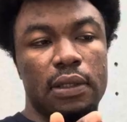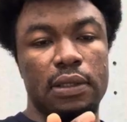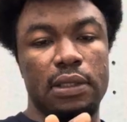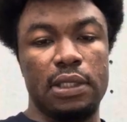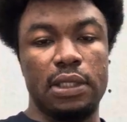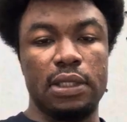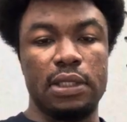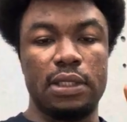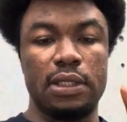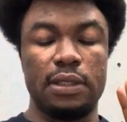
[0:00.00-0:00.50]

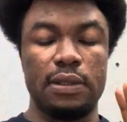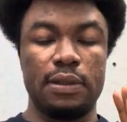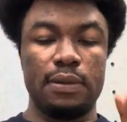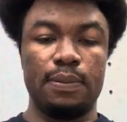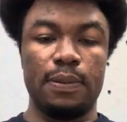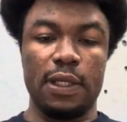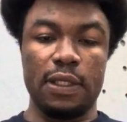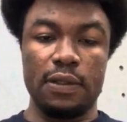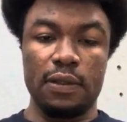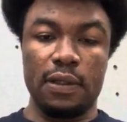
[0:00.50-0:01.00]
this
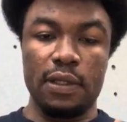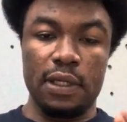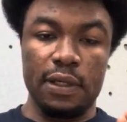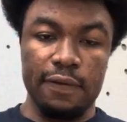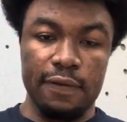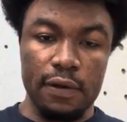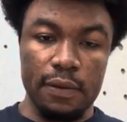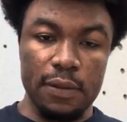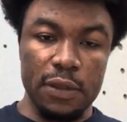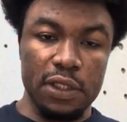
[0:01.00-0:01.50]
particular
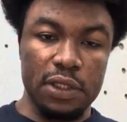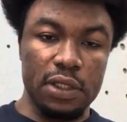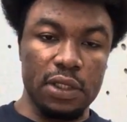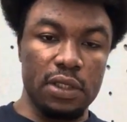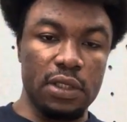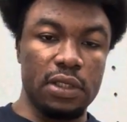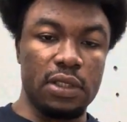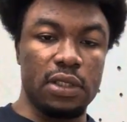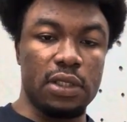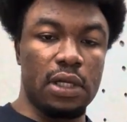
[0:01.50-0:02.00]
information
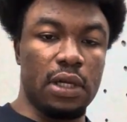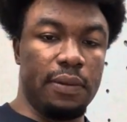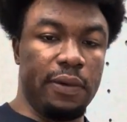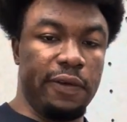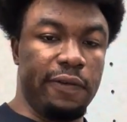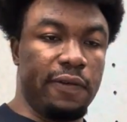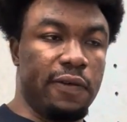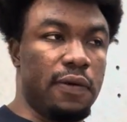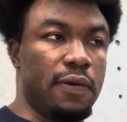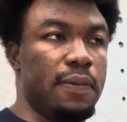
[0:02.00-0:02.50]
is coming
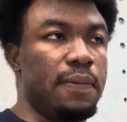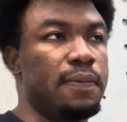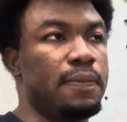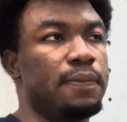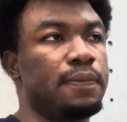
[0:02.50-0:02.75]
from.